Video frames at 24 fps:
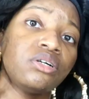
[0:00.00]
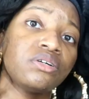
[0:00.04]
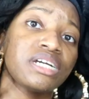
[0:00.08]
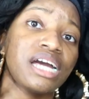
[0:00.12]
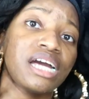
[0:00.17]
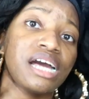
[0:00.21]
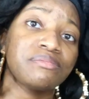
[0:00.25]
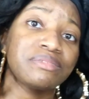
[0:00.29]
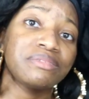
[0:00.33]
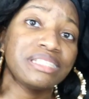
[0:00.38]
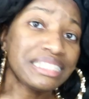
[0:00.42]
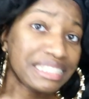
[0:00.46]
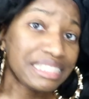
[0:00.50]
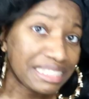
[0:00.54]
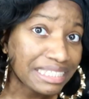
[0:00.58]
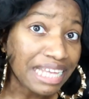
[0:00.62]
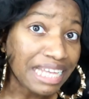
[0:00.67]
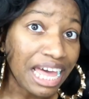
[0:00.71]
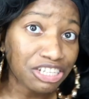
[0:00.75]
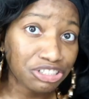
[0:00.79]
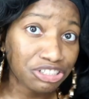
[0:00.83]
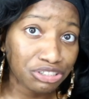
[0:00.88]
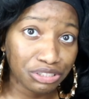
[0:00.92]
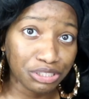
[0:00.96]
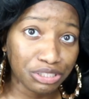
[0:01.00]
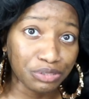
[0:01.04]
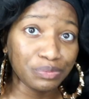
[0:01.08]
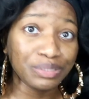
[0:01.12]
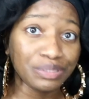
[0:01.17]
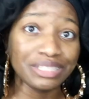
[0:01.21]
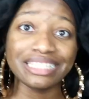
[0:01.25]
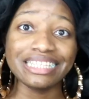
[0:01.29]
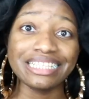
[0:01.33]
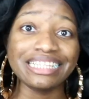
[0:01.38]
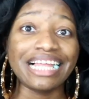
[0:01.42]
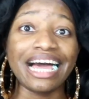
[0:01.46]
no cap this is actually
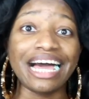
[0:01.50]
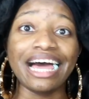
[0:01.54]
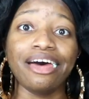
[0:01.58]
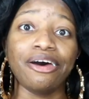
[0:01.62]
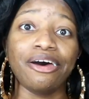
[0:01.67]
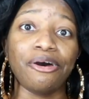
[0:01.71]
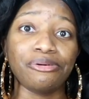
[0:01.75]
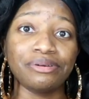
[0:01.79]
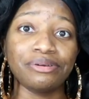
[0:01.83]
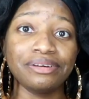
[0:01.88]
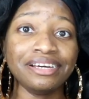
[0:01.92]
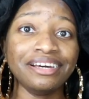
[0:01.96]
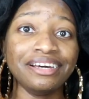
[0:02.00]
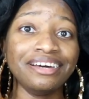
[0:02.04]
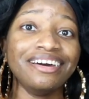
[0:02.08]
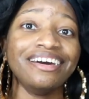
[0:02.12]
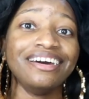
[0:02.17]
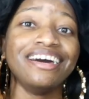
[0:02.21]
really loud